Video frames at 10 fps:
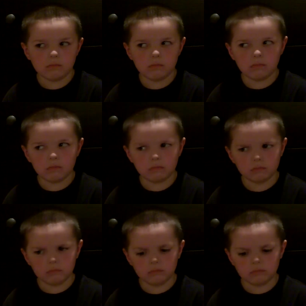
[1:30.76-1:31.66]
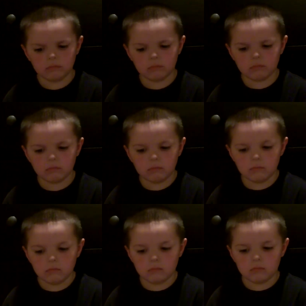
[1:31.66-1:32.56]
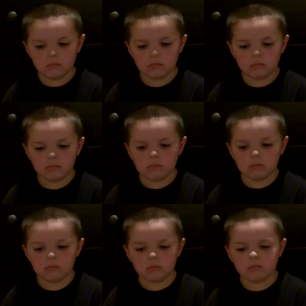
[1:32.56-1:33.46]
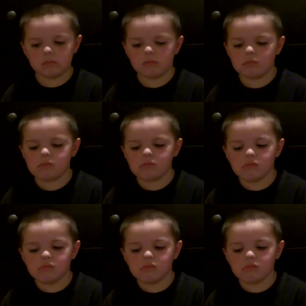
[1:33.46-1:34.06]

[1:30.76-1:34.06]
(silence)